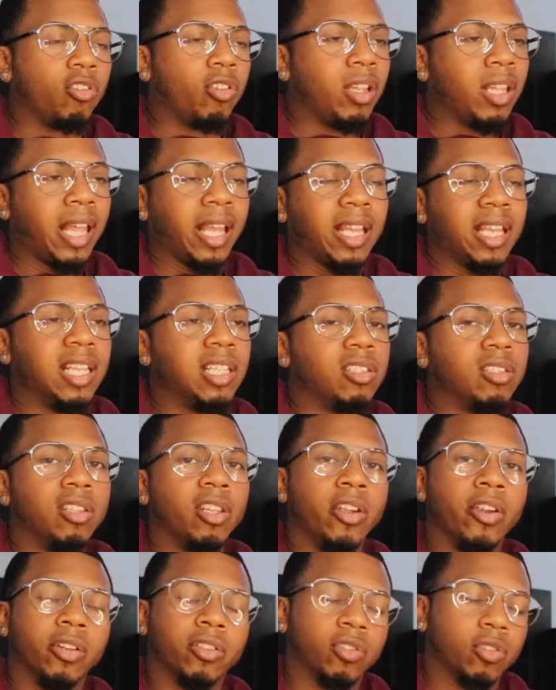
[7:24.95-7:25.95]
like his
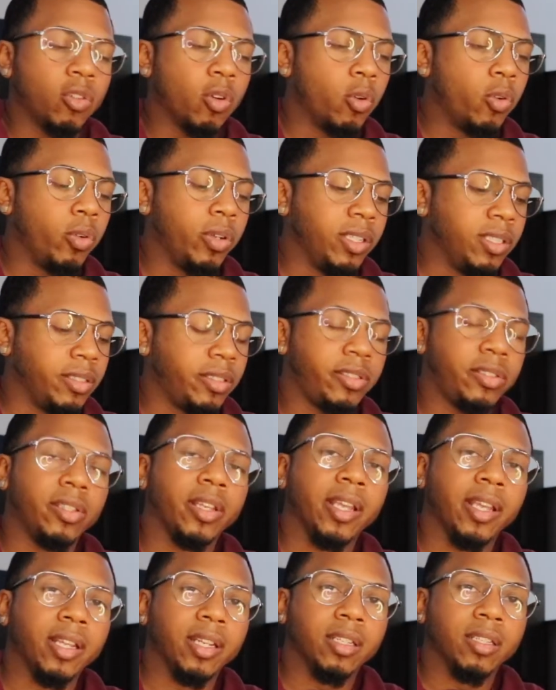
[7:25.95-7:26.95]
lyrics go
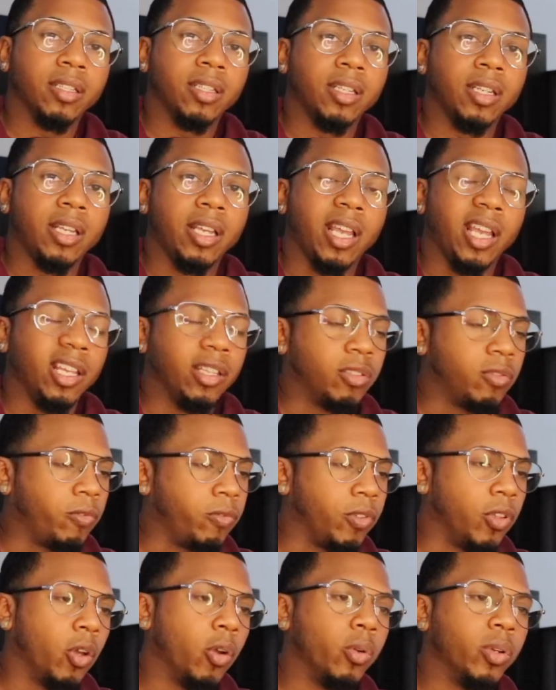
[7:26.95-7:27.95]
insane and his
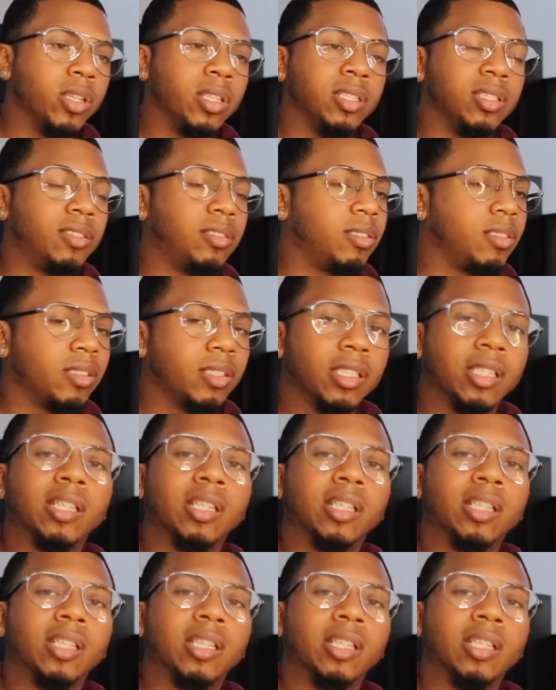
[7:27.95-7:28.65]
flow is